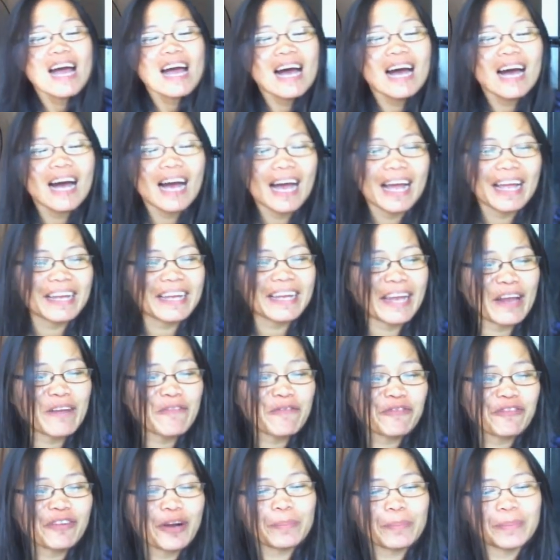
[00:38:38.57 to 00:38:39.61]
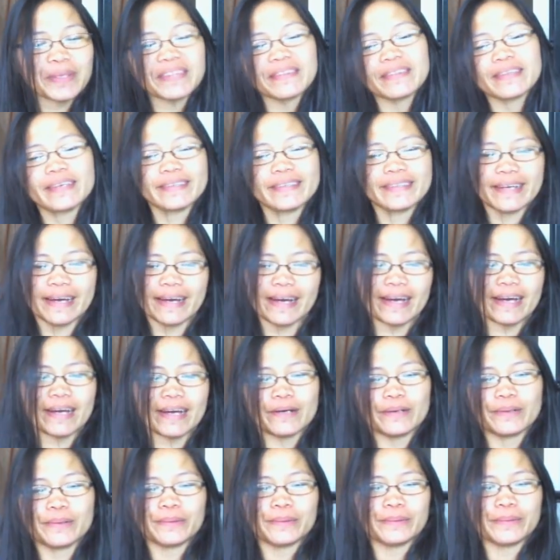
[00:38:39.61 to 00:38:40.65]
I came from
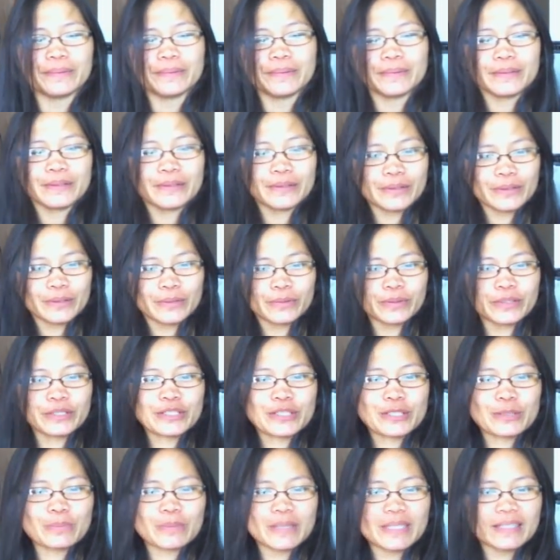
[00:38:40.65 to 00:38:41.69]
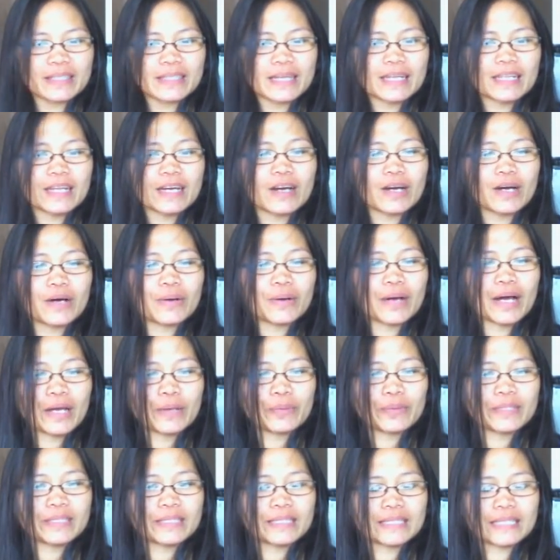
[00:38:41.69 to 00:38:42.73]
Mindanao. You know where's Mindanao? I
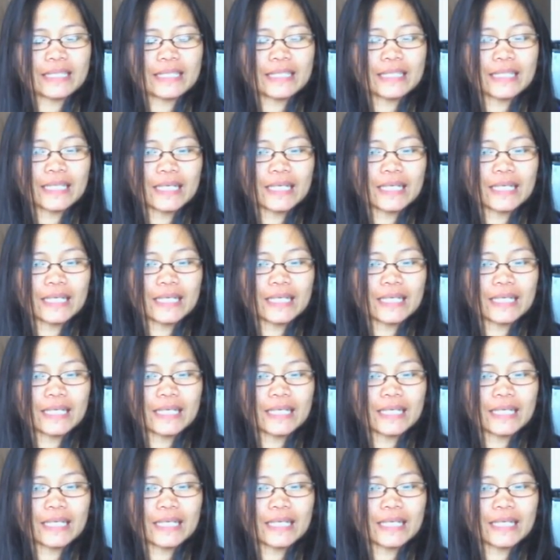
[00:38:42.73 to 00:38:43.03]
was in